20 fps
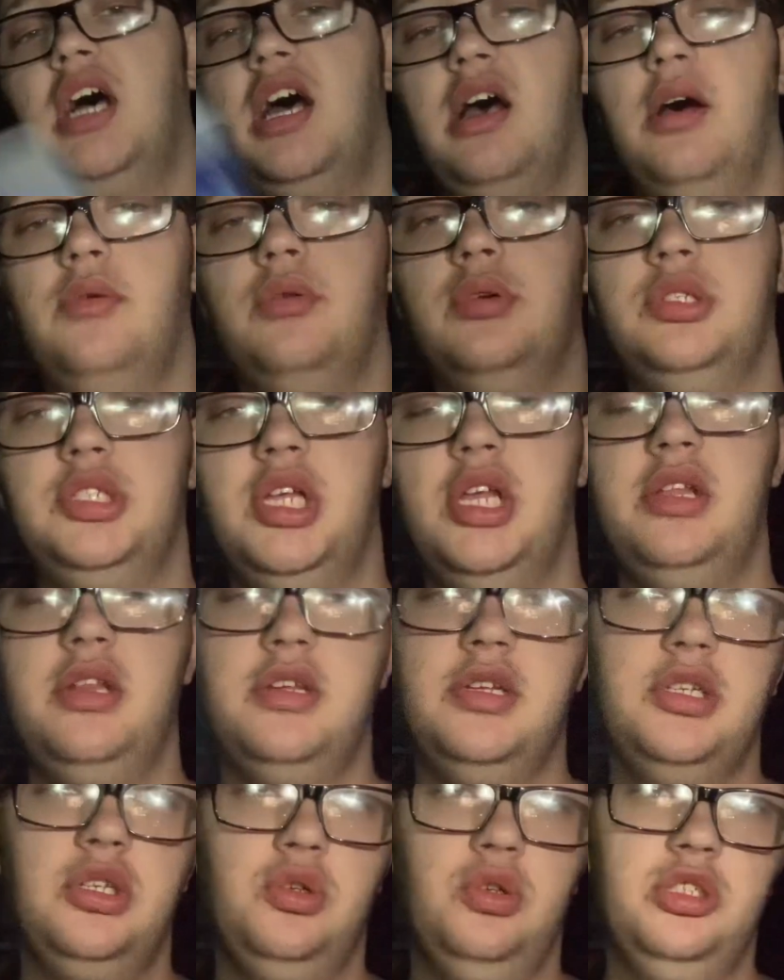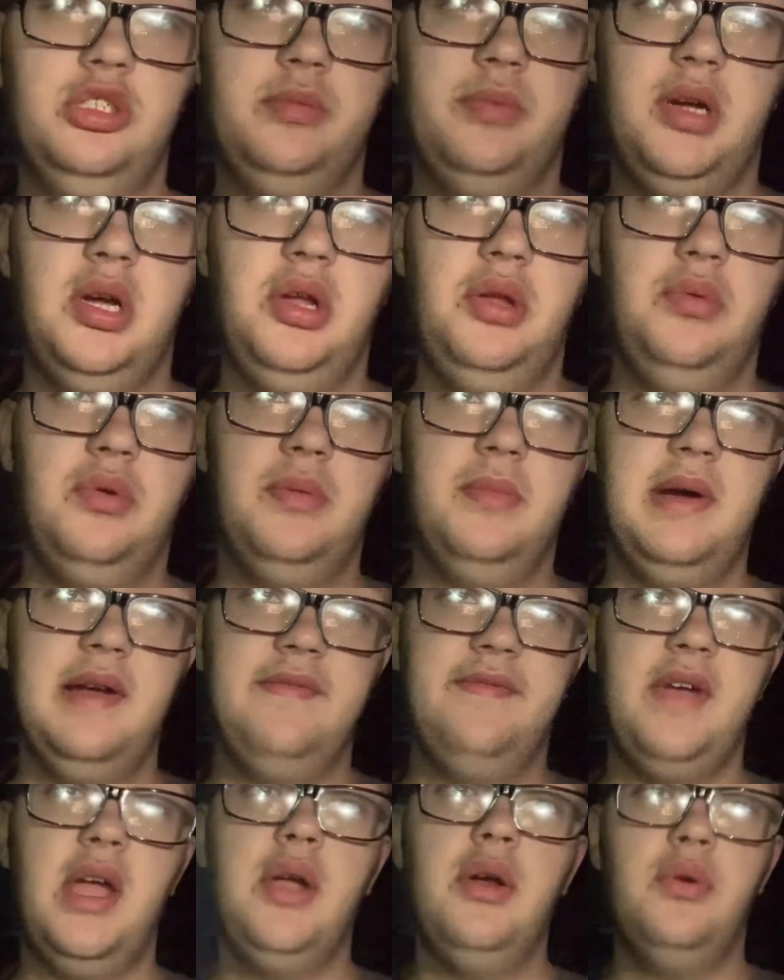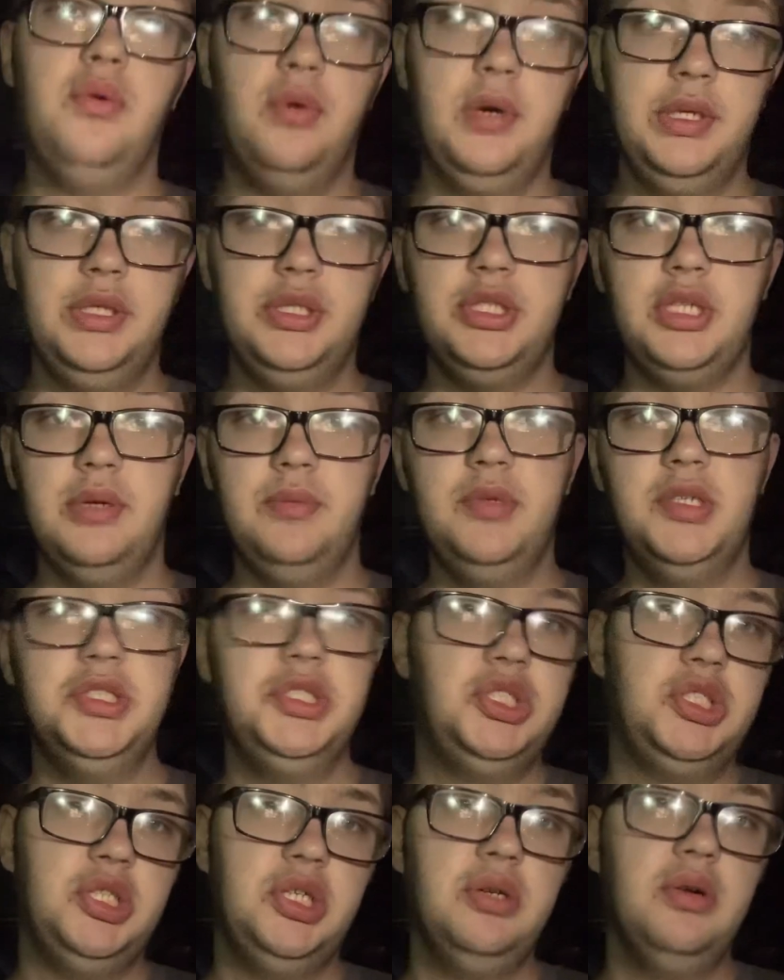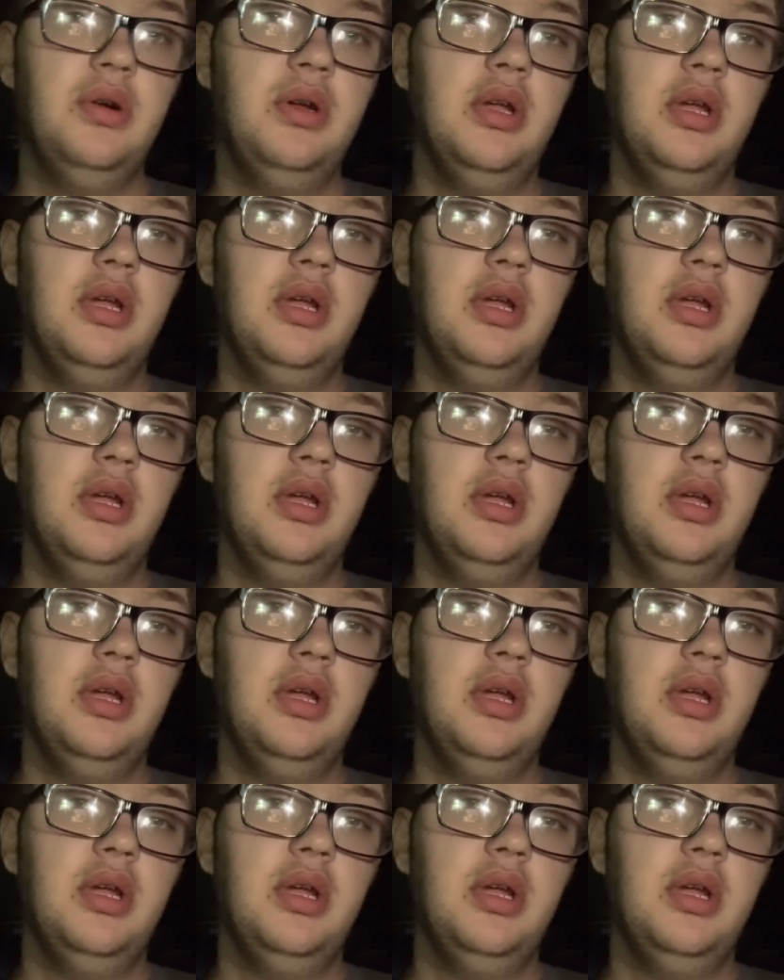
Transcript: I would say this one's probably one of my favorite ones of this year.